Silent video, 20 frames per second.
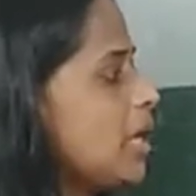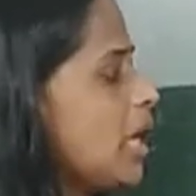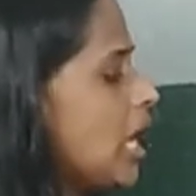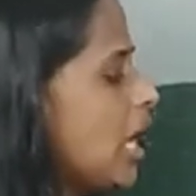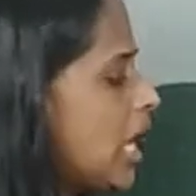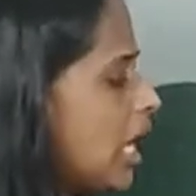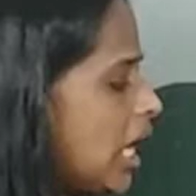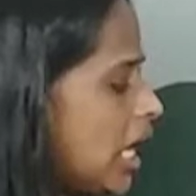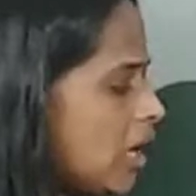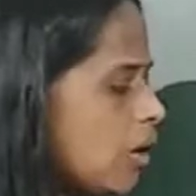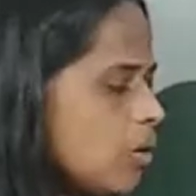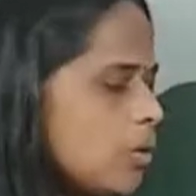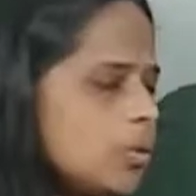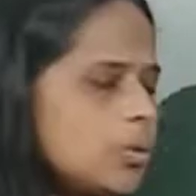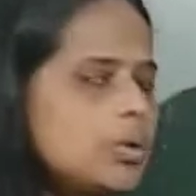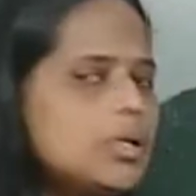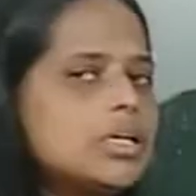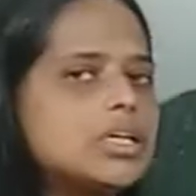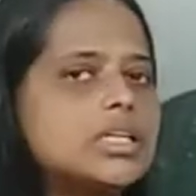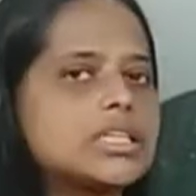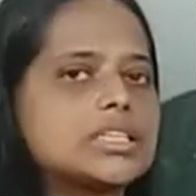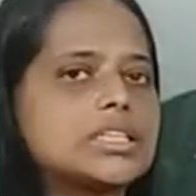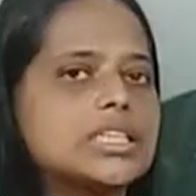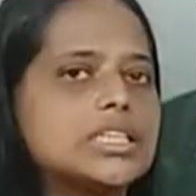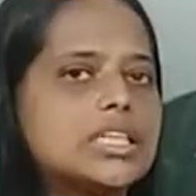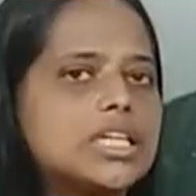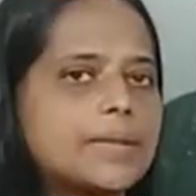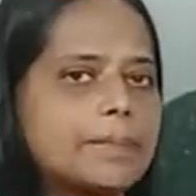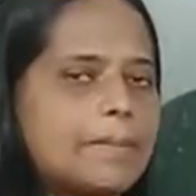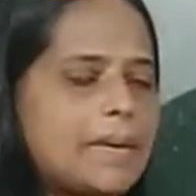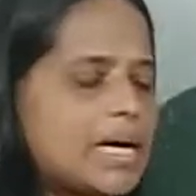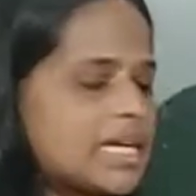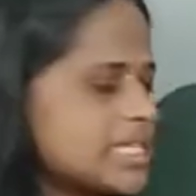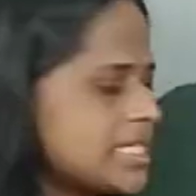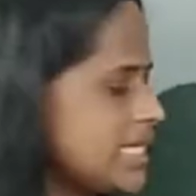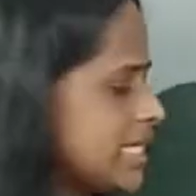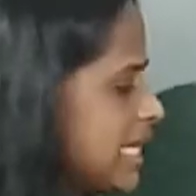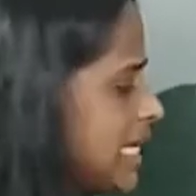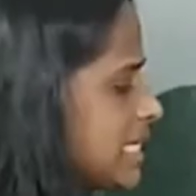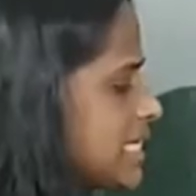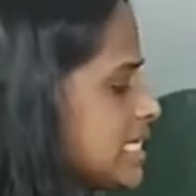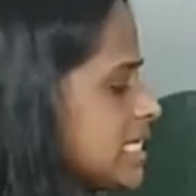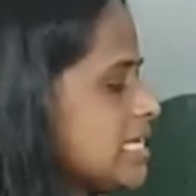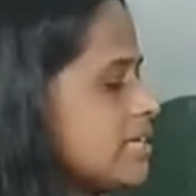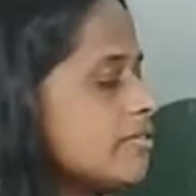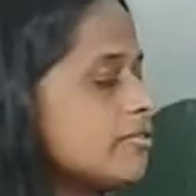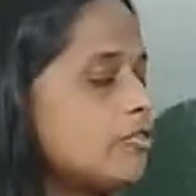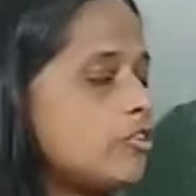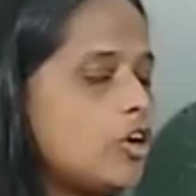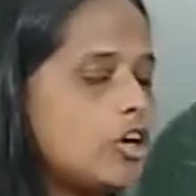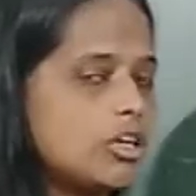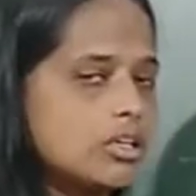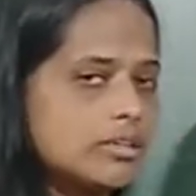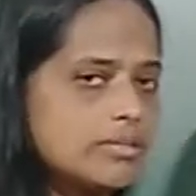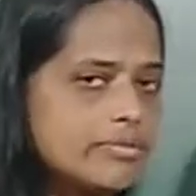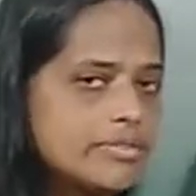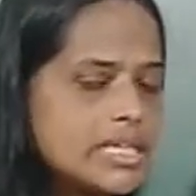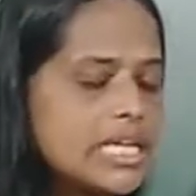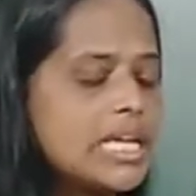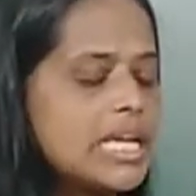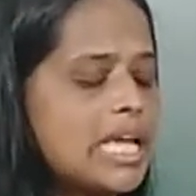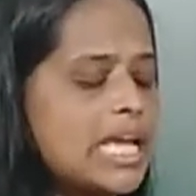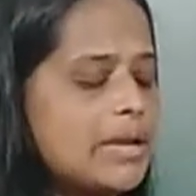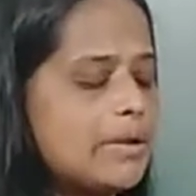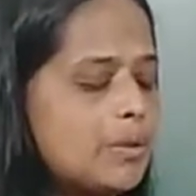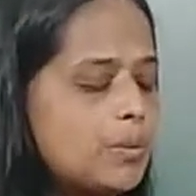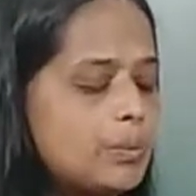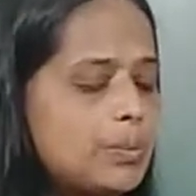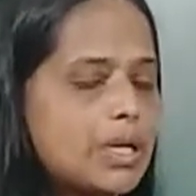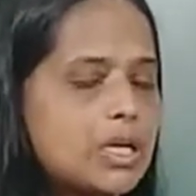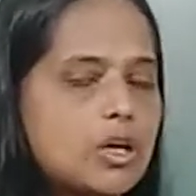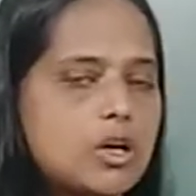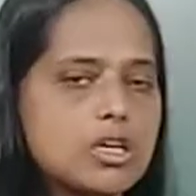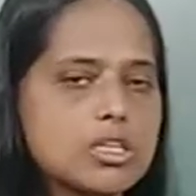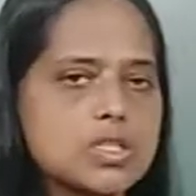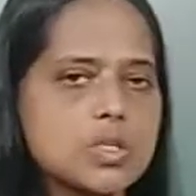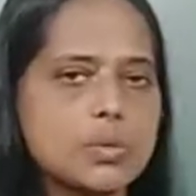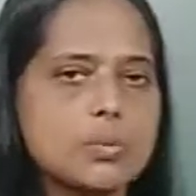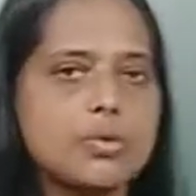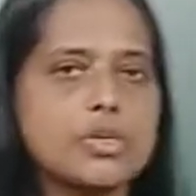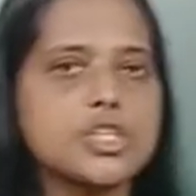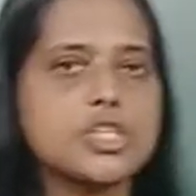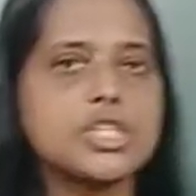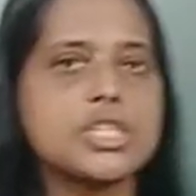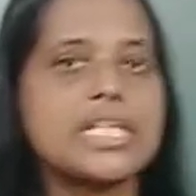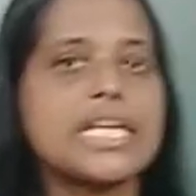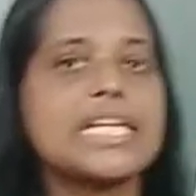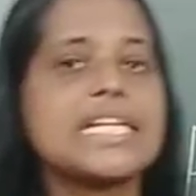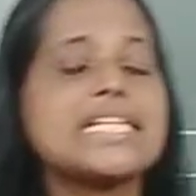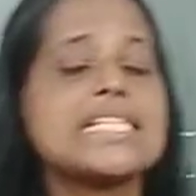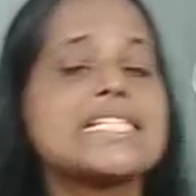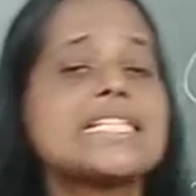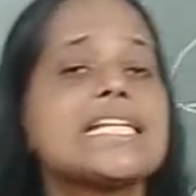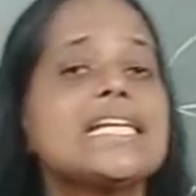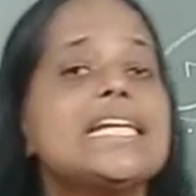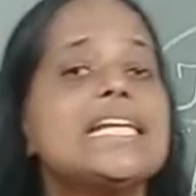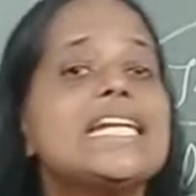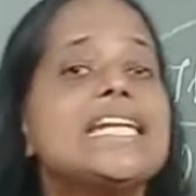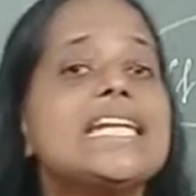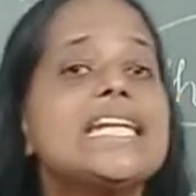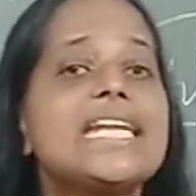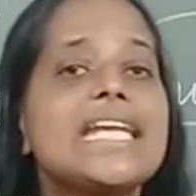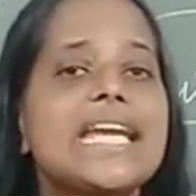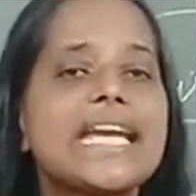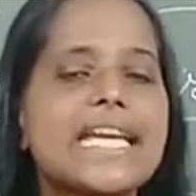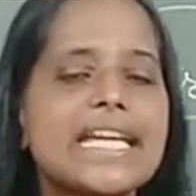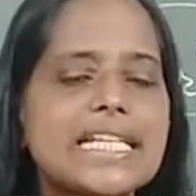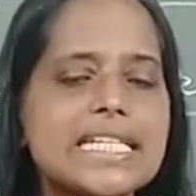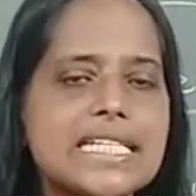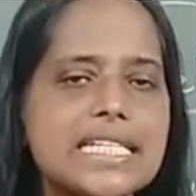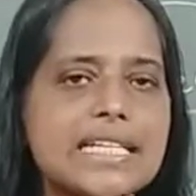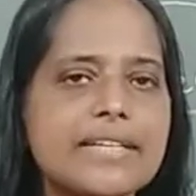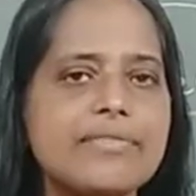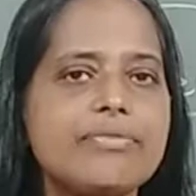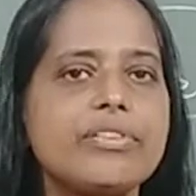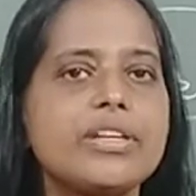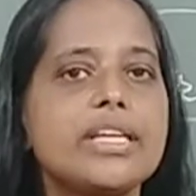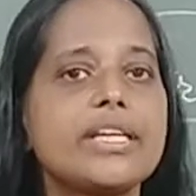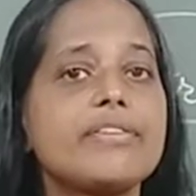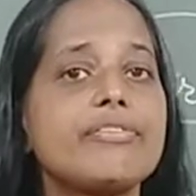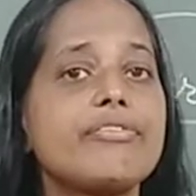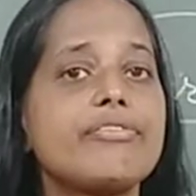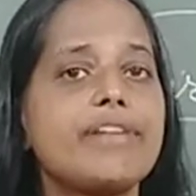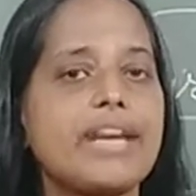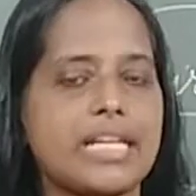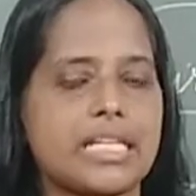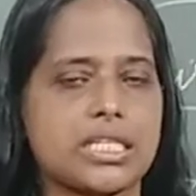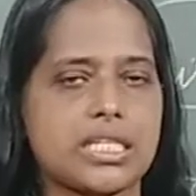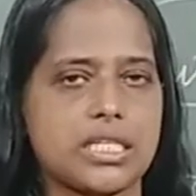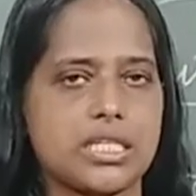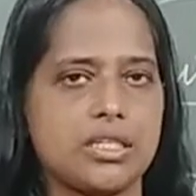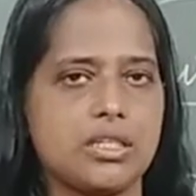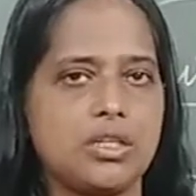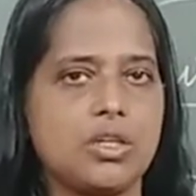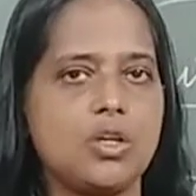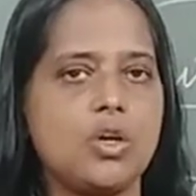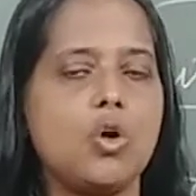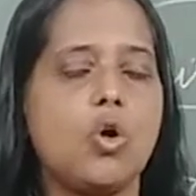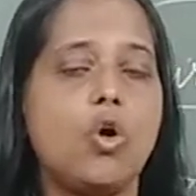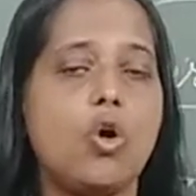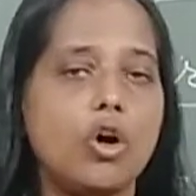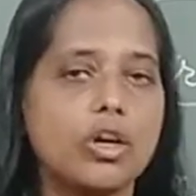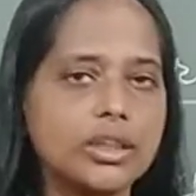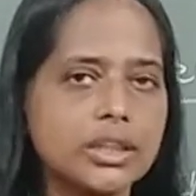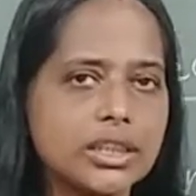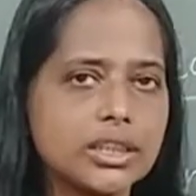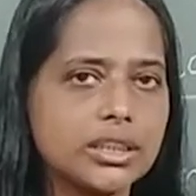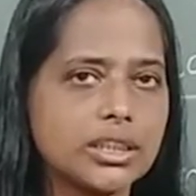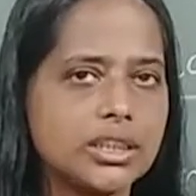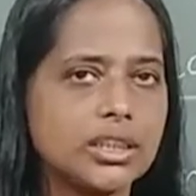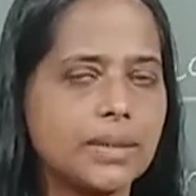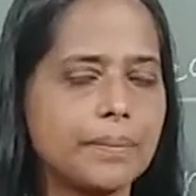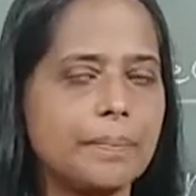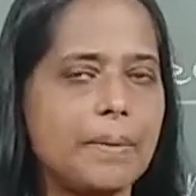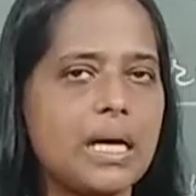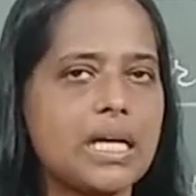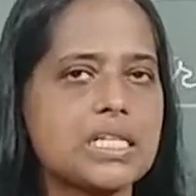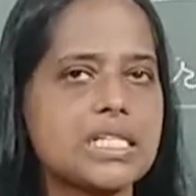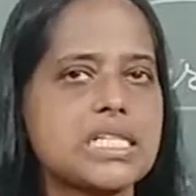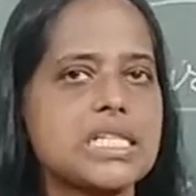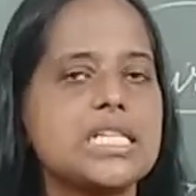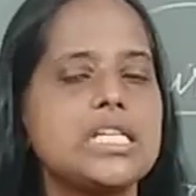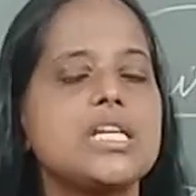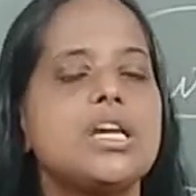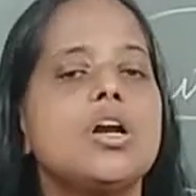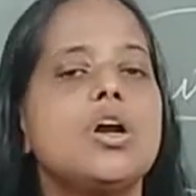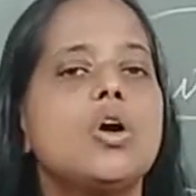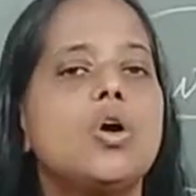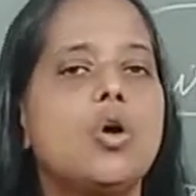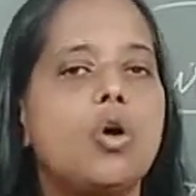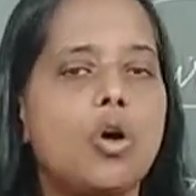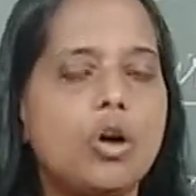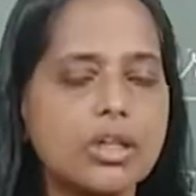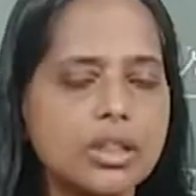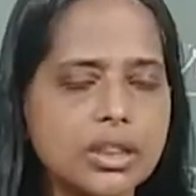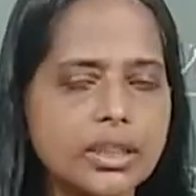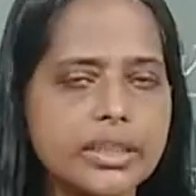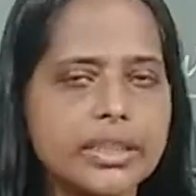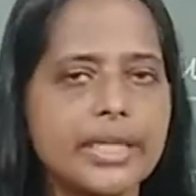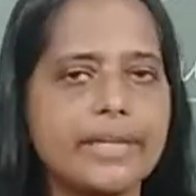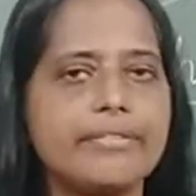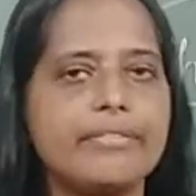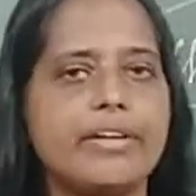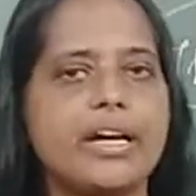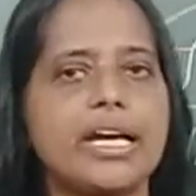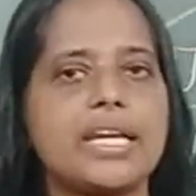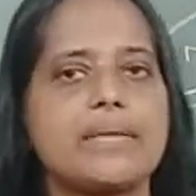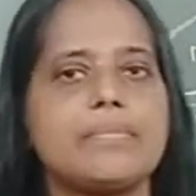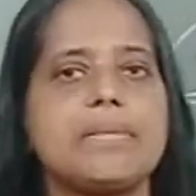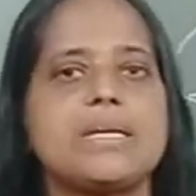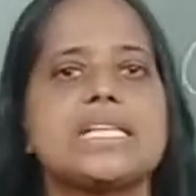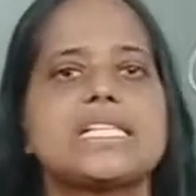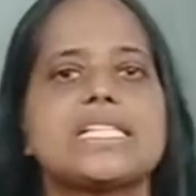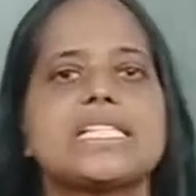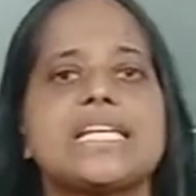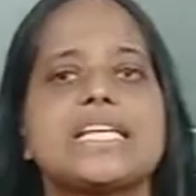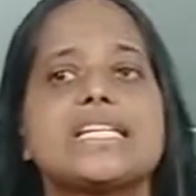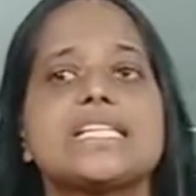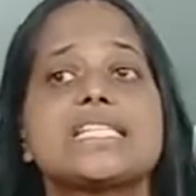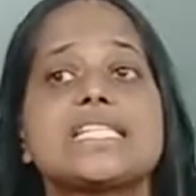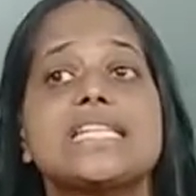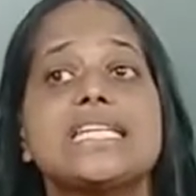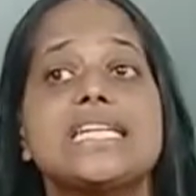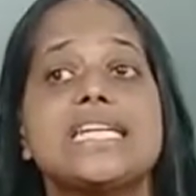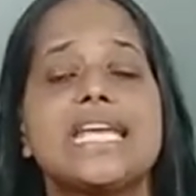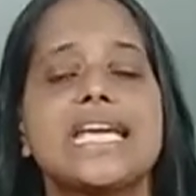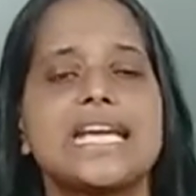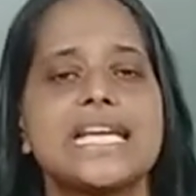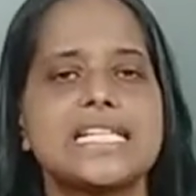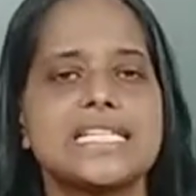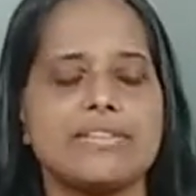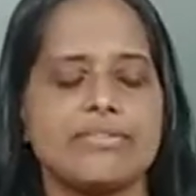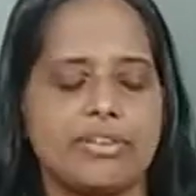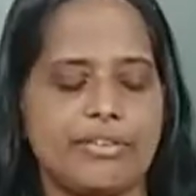How a third party get involved, because of which there is negative effect on the third party, on the environment, there is negative